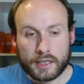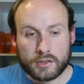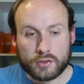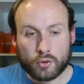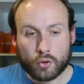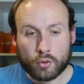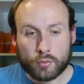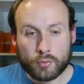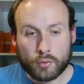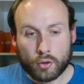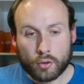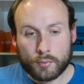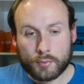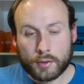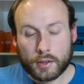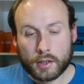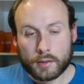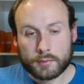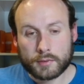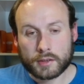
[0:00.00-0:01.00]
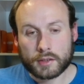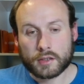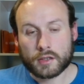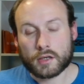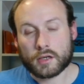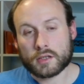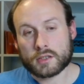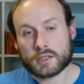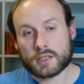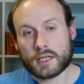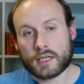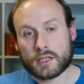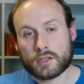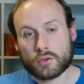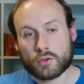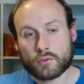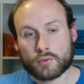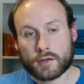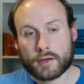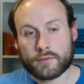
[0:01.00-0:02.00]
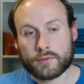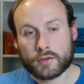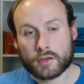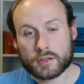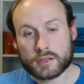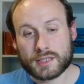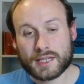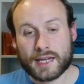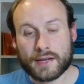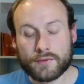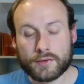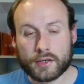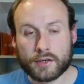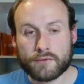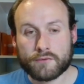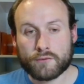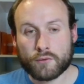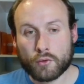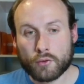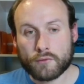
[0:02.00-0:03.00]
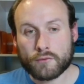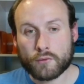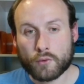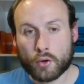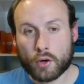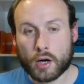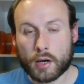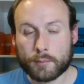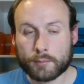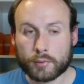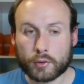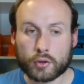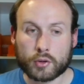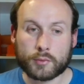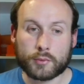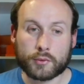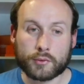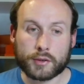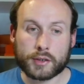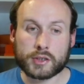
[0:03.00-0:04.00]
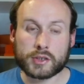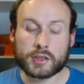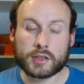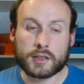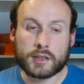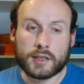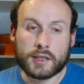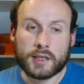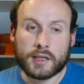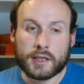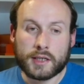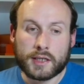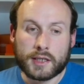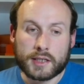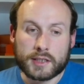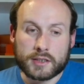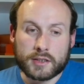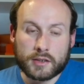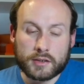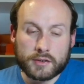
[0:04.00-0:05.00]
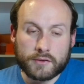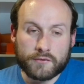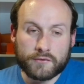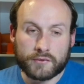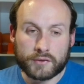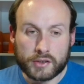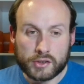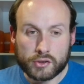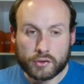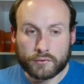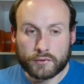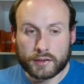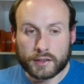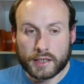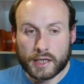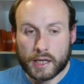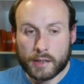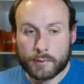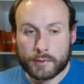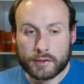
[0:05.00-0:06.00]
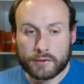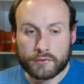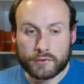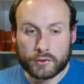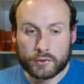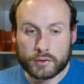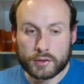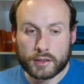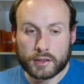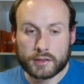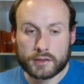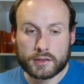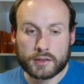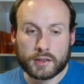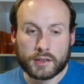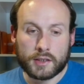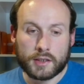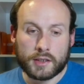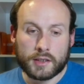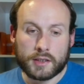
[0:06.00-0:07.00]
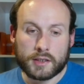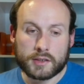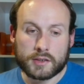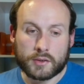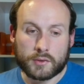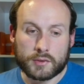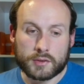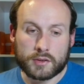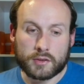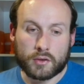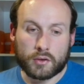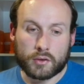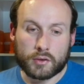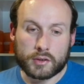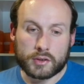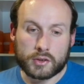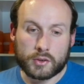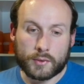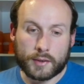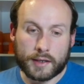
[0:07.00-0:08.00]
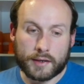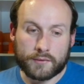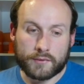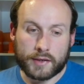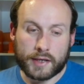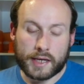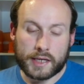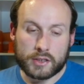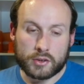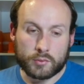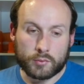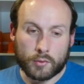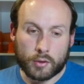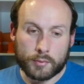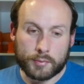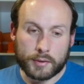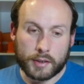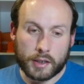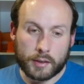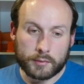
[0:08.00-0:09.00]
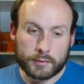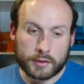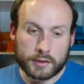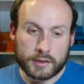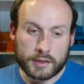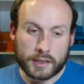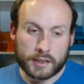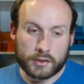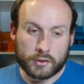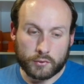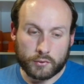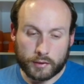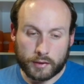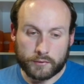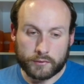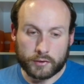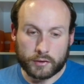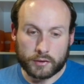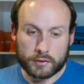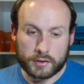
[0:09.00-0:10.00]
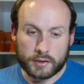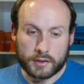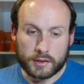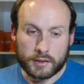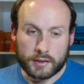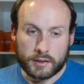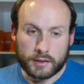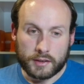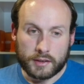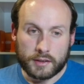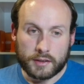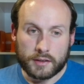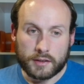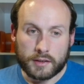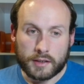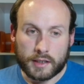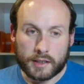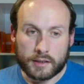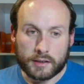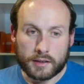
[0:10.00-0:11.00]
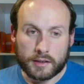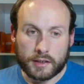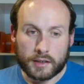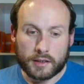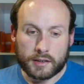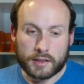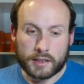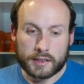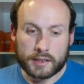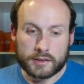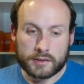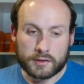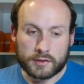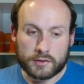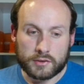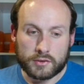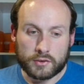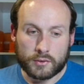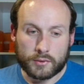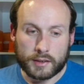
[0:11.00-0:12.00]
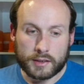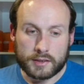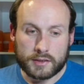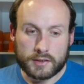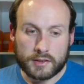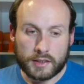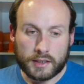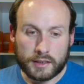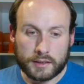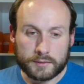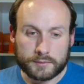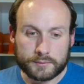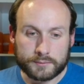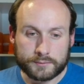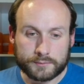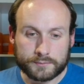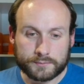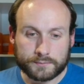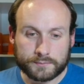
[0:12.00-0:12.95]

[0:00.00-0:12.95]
8 or more permanent cards in your graveyard. So having a 4/4 unblockable creature is going to finish off the game in a few turns. So as long as you have 8 or more permanents in your graveyard, then that's going to do its thing.